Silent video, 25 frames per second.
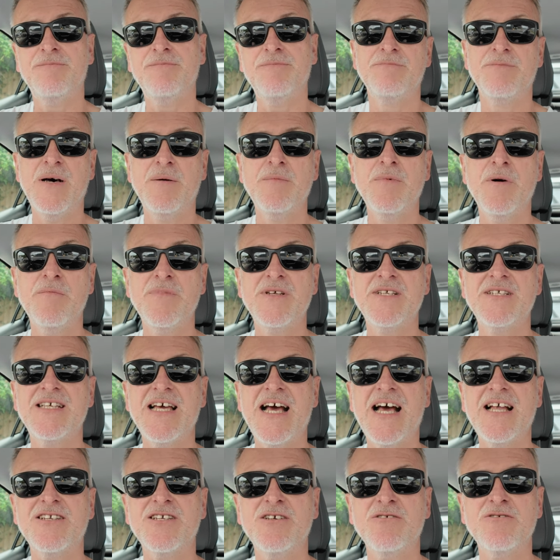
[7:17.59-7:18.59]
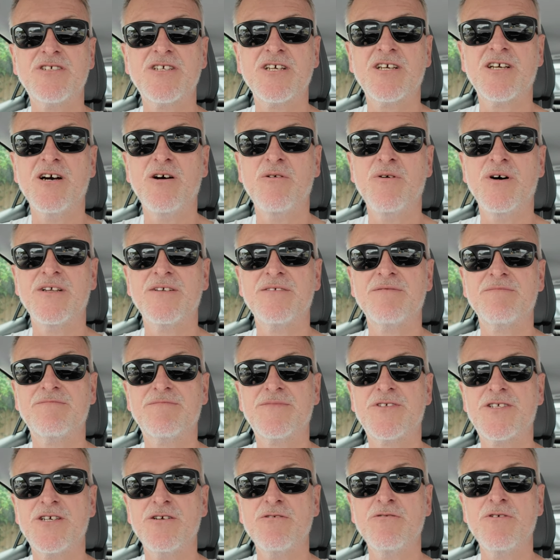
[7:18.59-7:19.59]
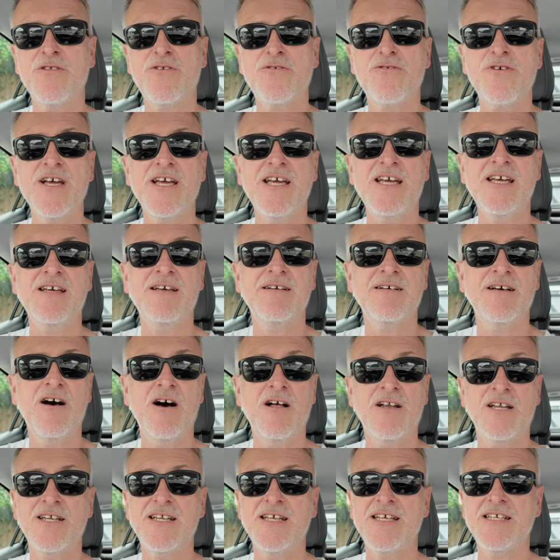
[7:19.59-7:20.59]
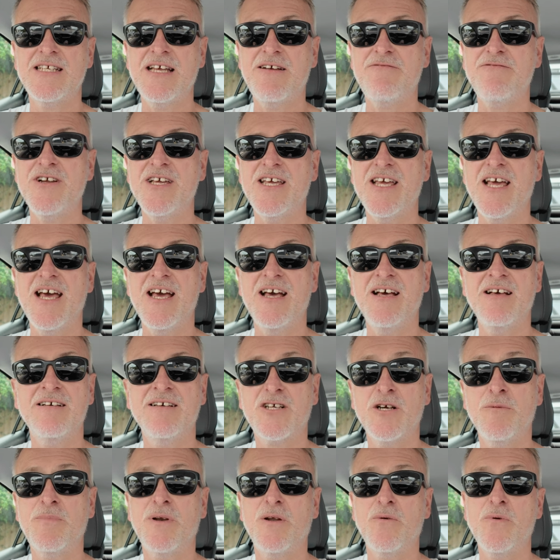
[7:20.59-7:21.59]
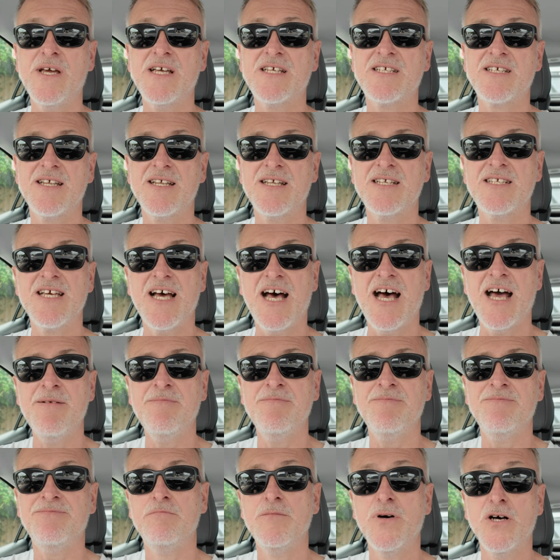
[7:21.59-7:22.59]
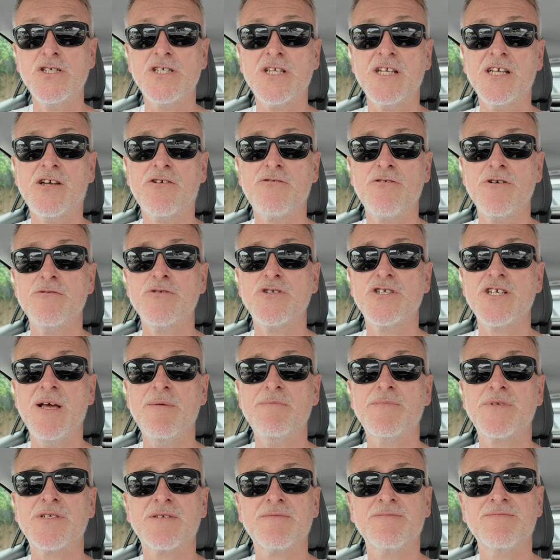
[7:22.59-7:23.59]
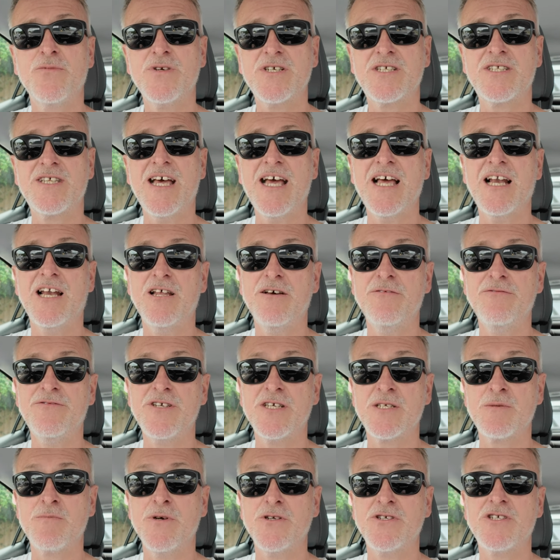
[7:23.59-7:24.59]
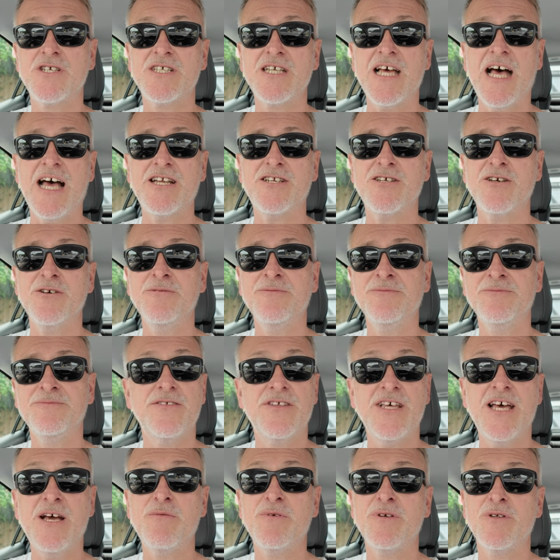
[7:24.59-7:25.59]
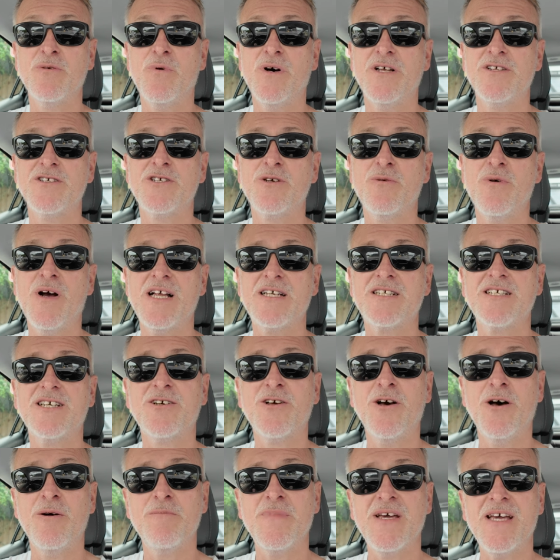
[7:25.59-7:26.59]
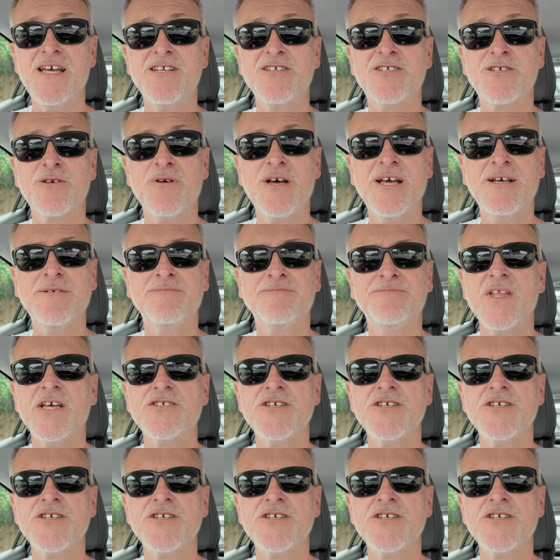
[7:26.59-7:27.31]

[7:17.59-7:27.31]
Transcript: My mum and dad used to go on 2 or 3 holidays every year, a couple of weeks at a time, mostly cruise ships, which they loved as much as I do. They were the ones who actually got me into it.